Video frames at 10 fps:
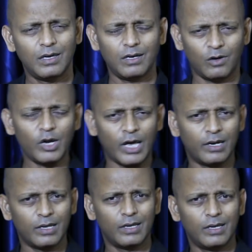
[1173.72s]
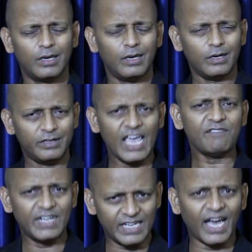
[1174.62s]
Hold on.
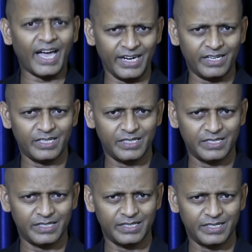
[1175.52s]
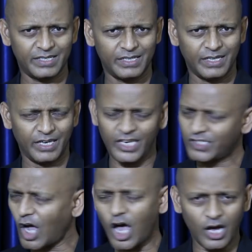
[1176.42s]
David died. He's
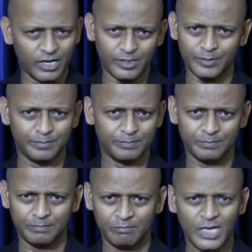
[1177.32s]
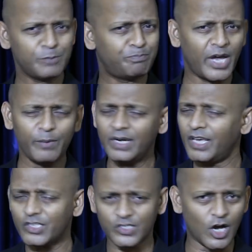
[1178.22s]
gone. He's buried.
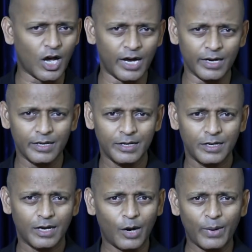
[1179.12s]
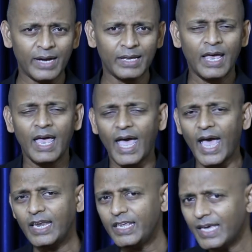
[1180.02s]
He's gone. All right?
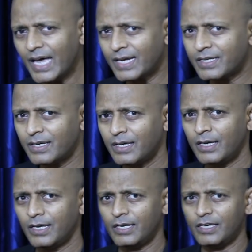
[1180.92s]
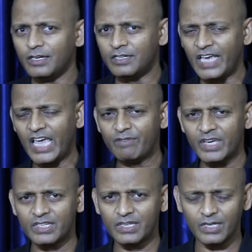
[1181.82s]
And yet,
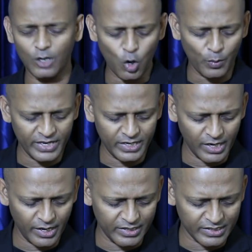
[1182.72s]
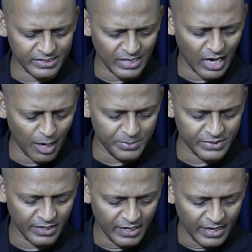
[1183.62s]
David over here in the
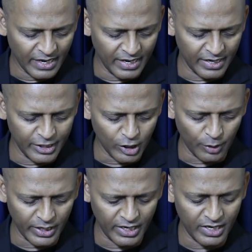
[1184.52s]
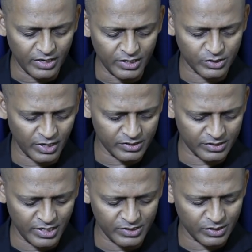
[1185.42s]
Psalms,
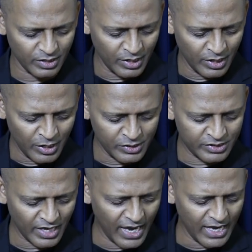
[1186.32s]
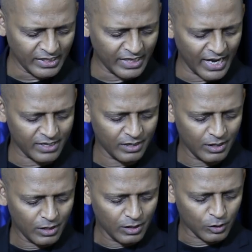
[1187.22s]
he's saying that,
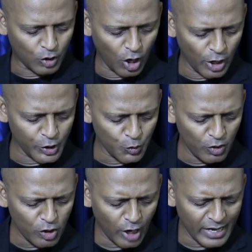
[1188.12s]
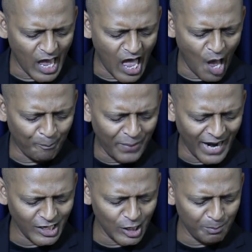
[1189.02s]
"God, you will not
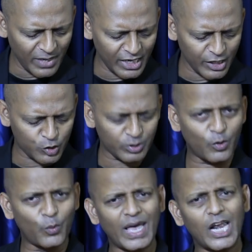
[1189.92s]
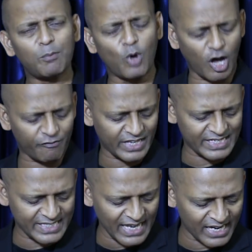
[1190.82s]
abandon me to the realm of the
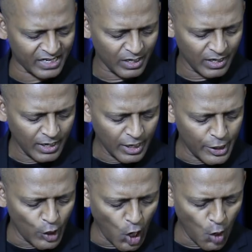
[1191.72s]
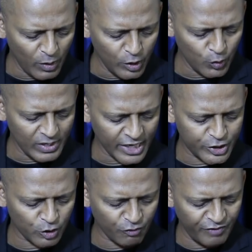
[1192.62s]
dead, nor will you
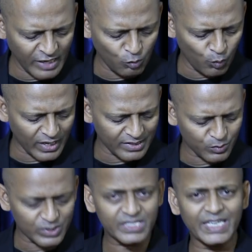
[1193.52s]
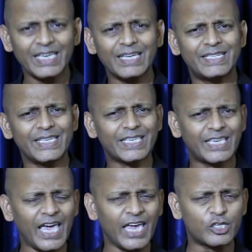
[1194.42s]
let your faithful one see
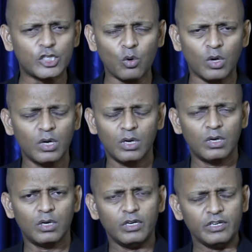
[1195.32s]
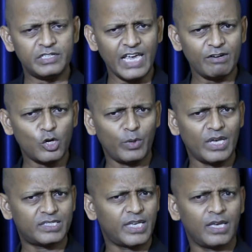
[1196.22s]
decay." So David over
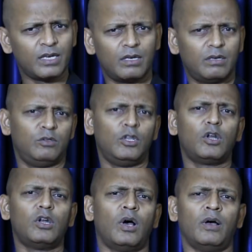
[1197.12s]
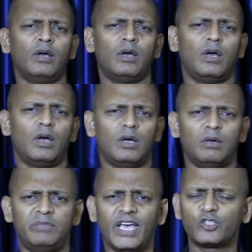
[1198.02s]
here saying, no,
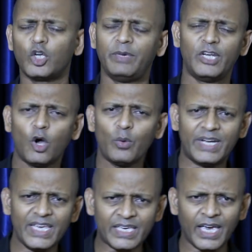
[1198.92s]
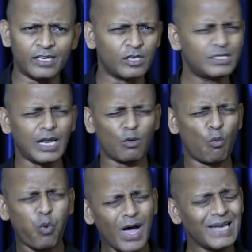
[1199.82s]
there's going to be no decay. And it's like,
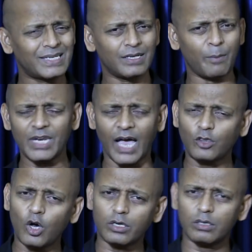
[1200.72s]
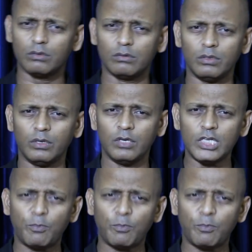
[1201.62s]
what? I mean, I thought his